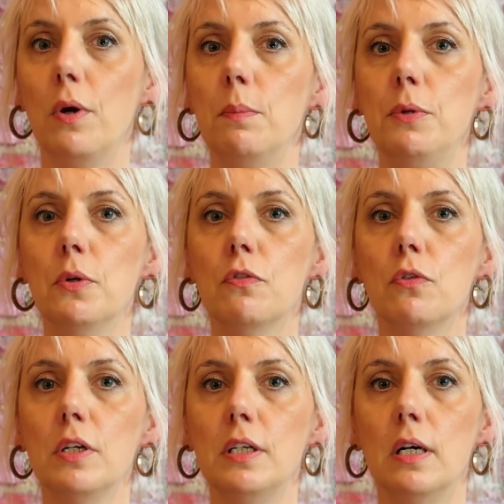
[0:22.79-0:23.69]
a
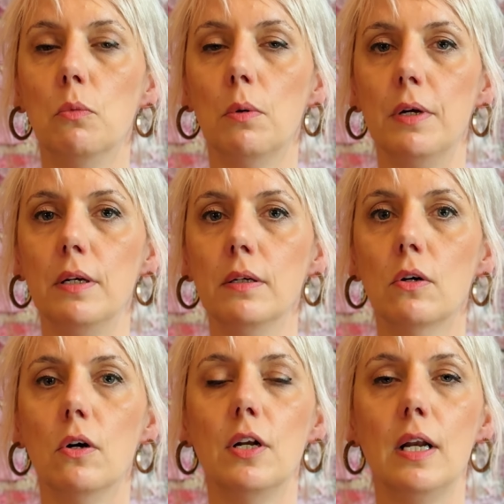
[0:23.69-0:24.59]
beautiful young woman
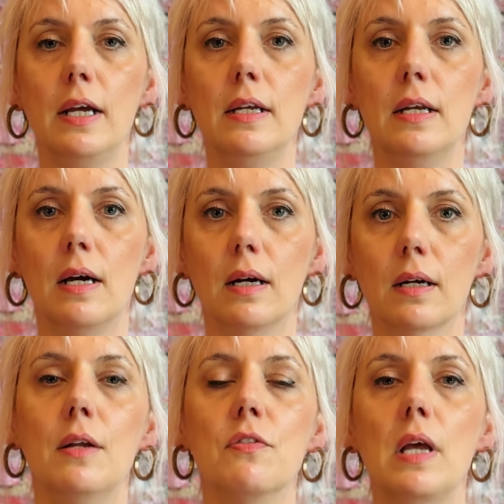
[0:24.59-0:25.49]
called Lady
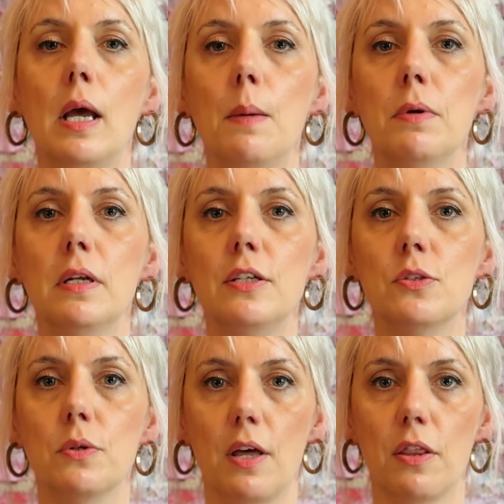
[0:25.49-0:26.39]
Nak lived happily
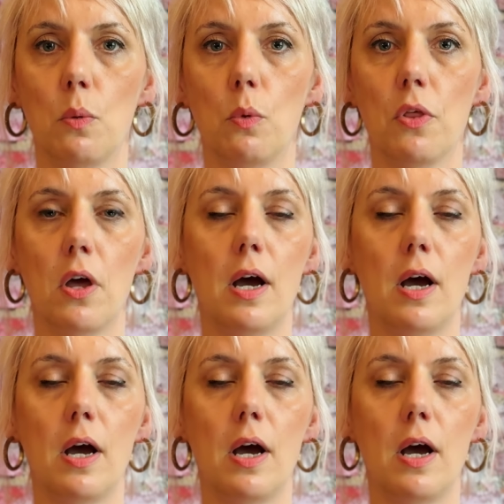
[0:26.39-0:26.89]
together with her